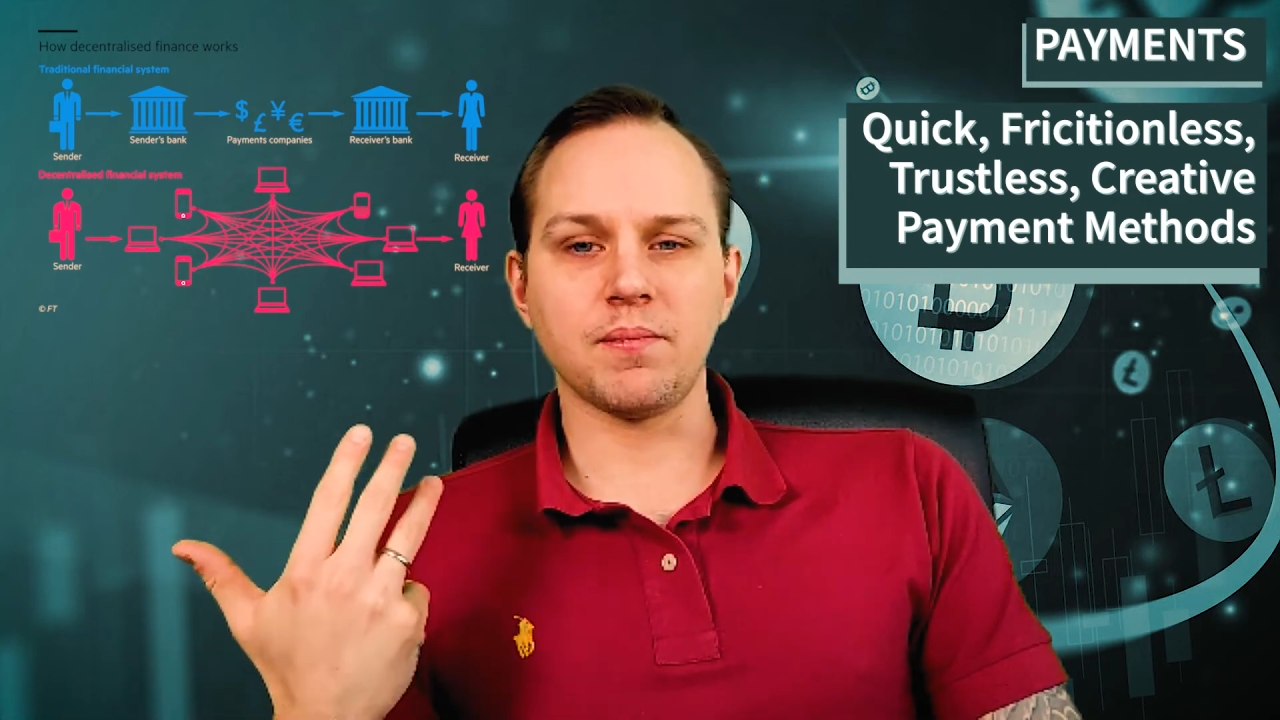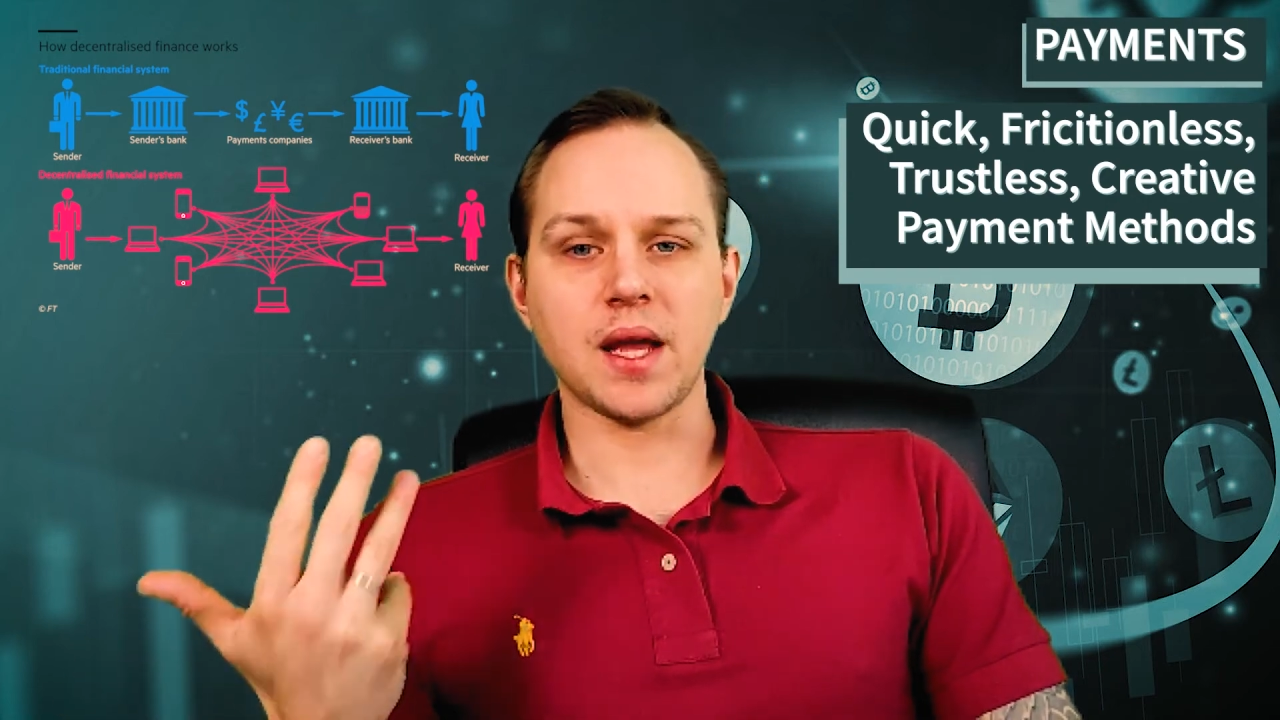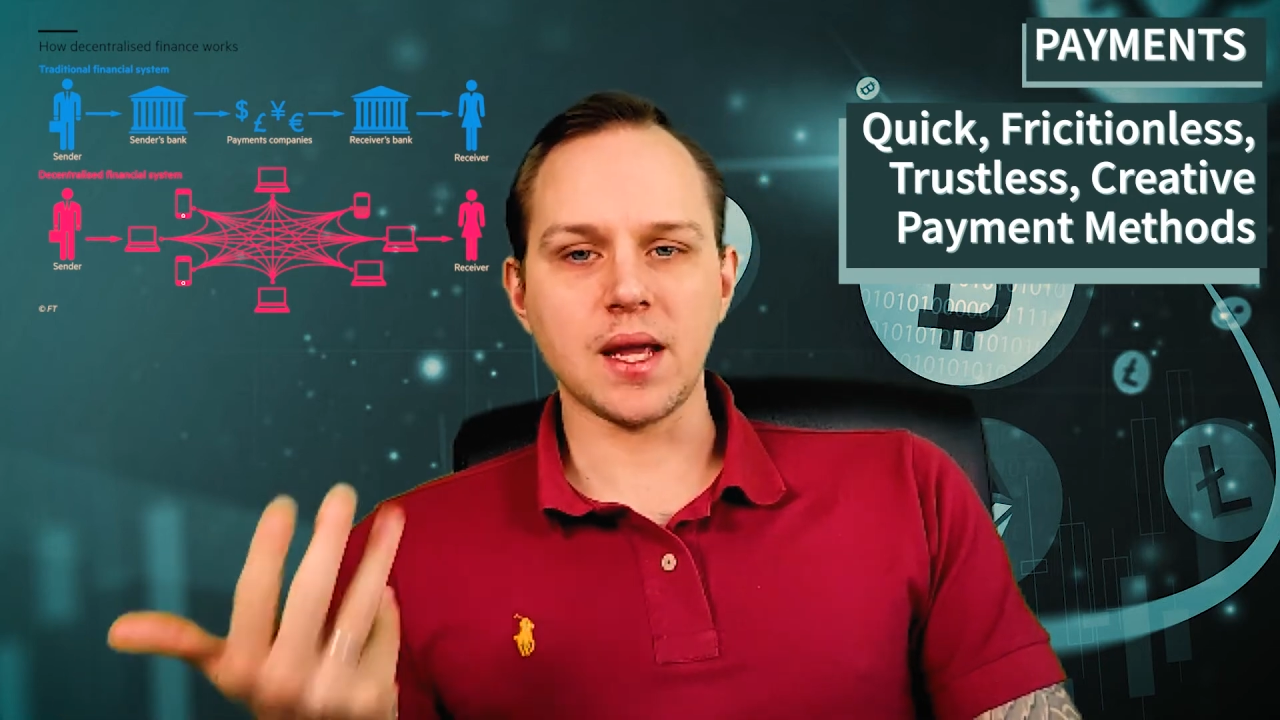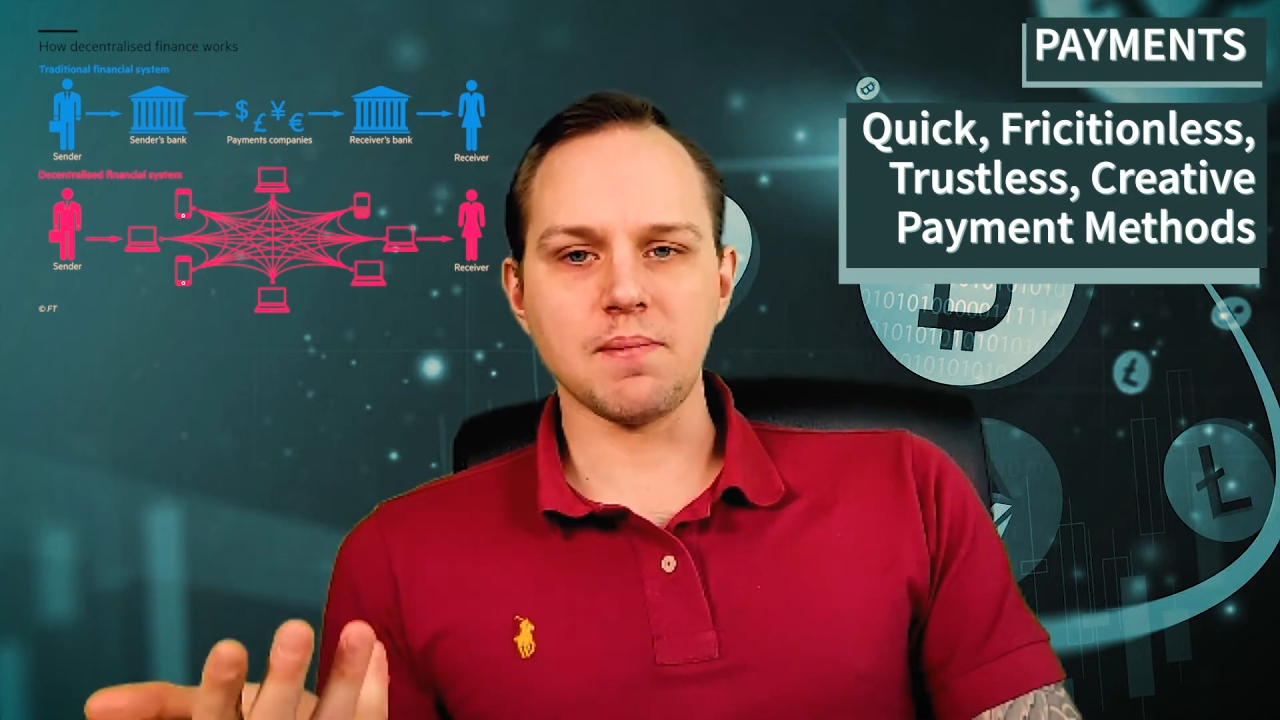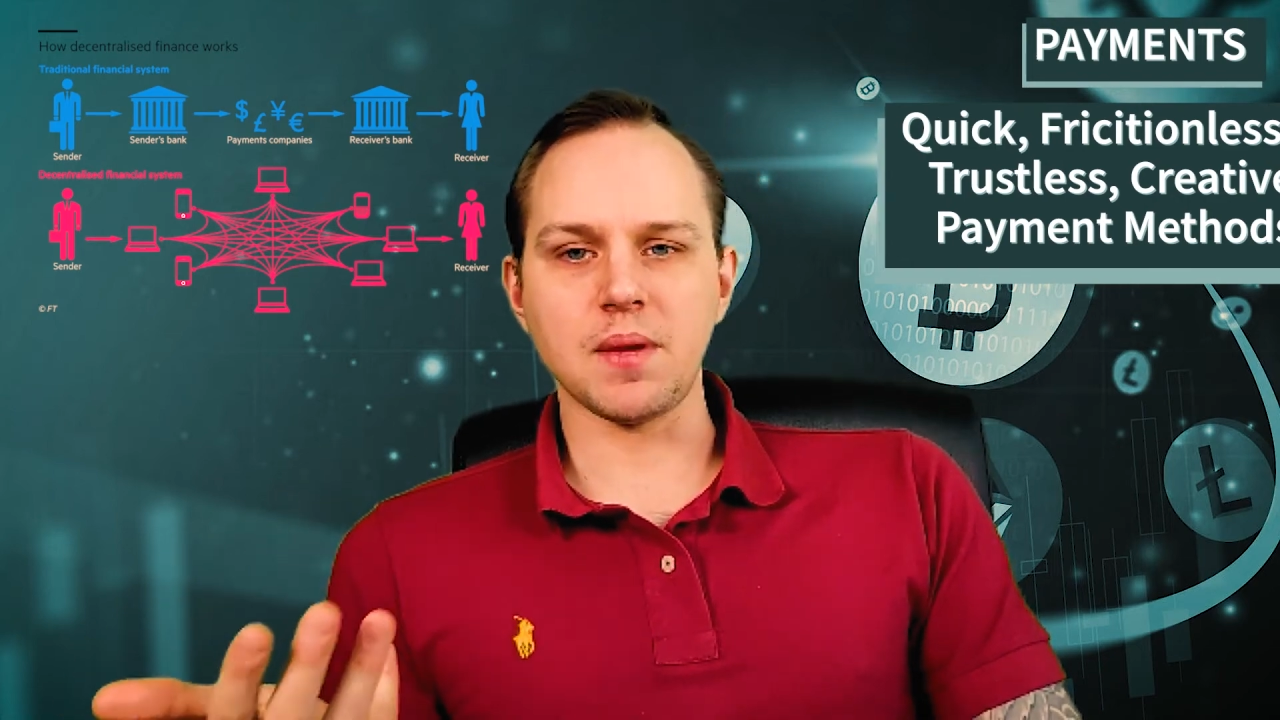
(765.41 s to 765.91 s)

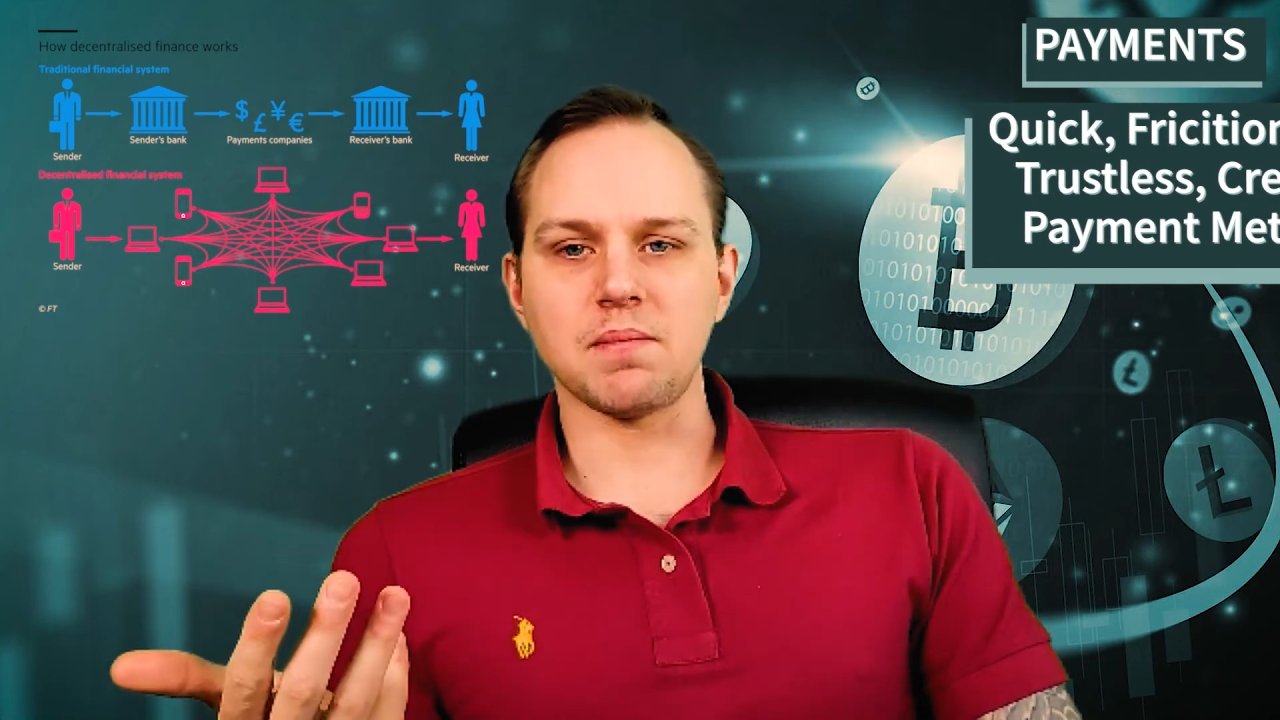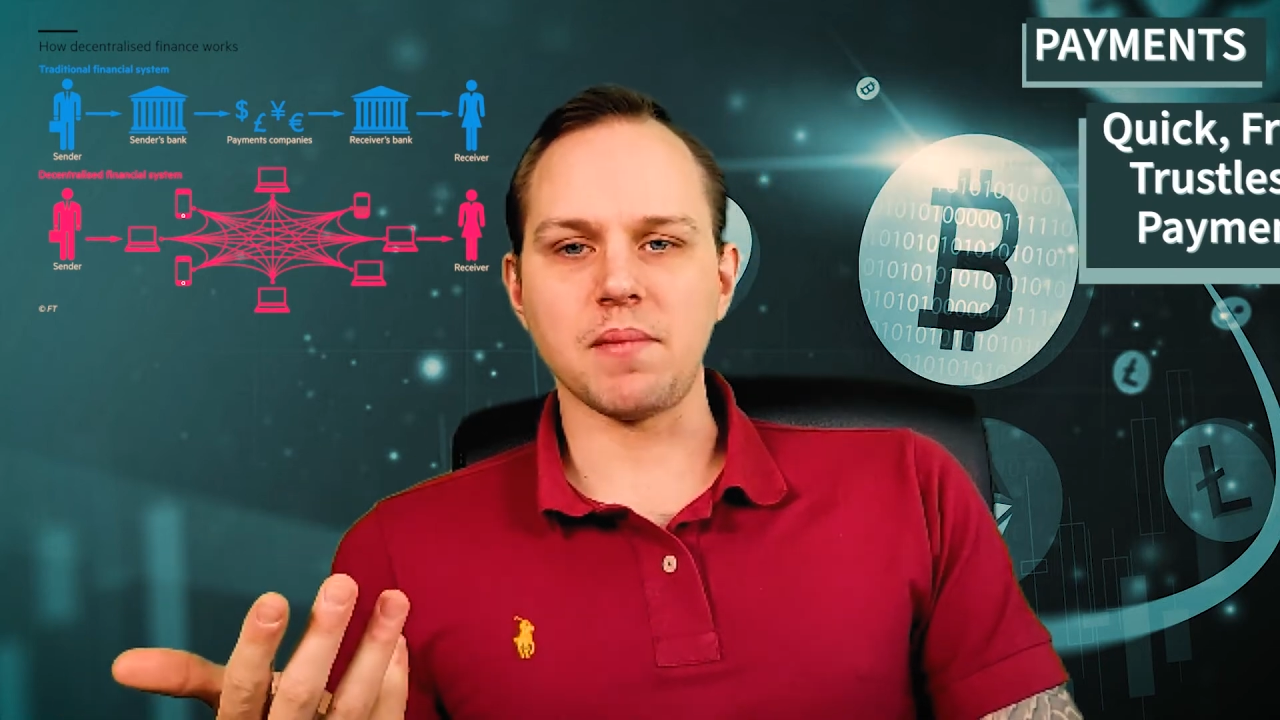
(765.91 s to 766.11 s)
payment